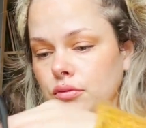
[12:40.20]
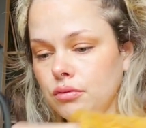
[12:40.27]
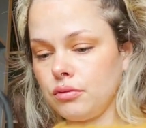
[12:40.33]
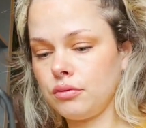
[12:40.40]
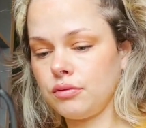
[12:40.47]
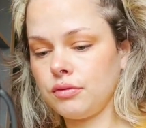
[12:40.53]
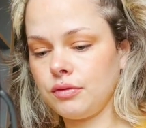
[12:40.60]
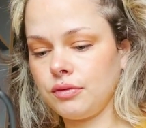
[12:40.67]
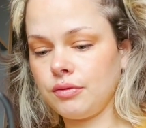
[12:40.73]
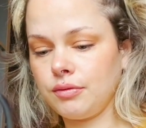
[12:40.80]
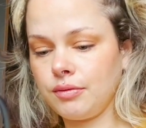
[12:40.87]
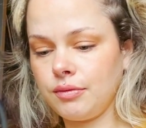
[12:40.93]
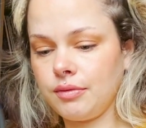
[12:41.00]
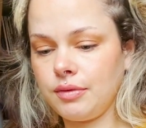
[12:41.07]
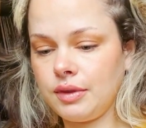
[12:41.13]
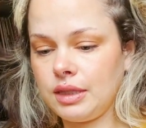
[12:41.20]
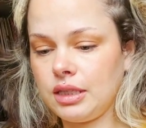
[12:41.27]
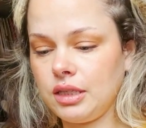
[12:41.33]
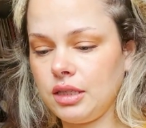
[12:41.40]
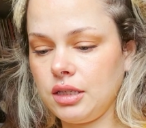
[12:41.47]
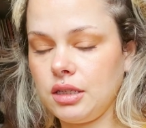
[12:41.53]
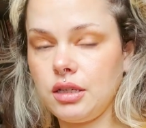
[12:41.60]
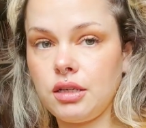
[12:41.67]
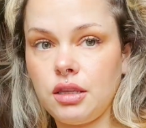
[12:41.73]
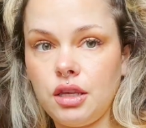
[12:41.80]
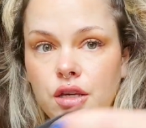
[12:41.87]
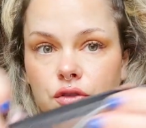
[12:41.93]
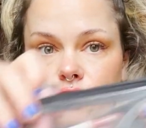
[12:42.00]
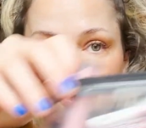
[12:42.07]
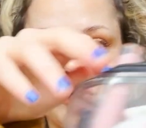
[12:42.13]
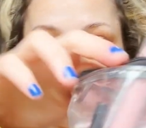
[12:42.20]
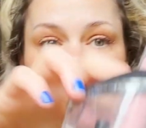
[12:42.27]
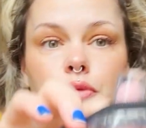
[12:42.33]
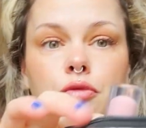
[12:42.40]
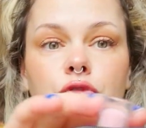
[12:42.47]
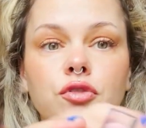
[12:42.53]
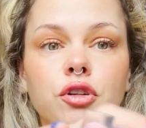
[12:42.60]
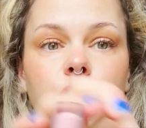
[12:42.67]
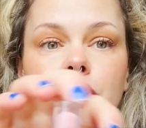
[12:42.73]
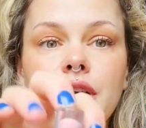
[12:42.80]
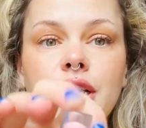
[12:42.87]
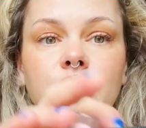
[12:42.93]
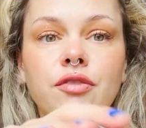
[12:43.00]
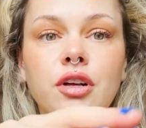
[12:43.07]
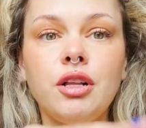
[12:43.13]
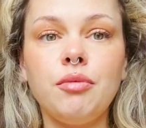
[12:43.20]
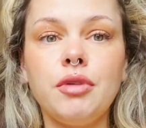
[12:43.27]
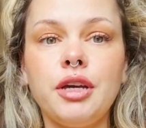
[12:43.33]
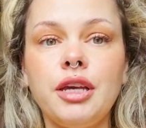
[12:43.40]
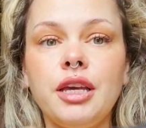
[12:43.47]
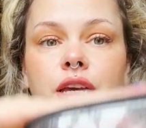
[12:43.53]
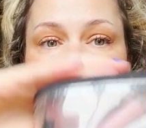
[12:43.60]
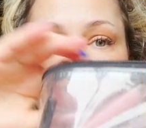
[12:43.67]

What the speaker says: I think I've shown you before, but I have all my